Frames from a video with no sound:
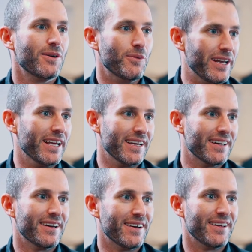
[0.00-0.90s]
winning
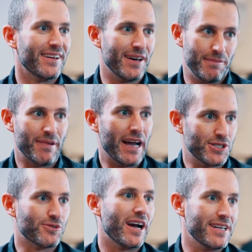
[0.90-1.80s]
a
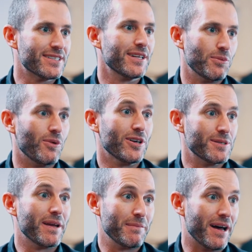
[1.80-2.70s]
major race than it
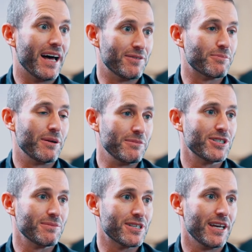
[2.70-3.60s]
was being part of a
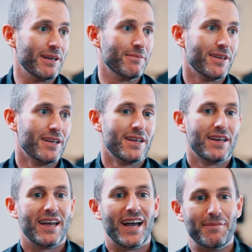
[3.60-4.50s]
premiership team.
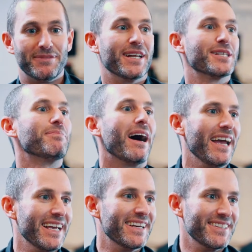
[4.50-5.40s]
Dennis
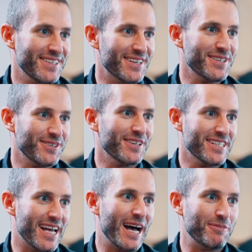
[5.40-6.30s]
Pagan, is a good
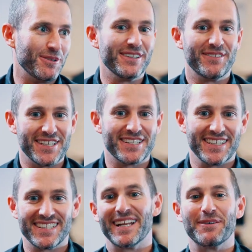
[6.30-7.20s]
example. He
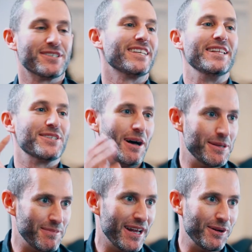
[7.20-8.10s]
recently said it was 10
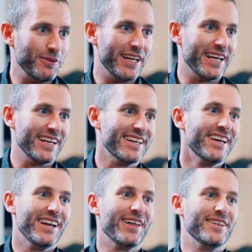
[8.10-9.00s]
times better winning,
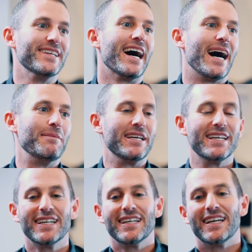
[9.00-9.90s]
the Derby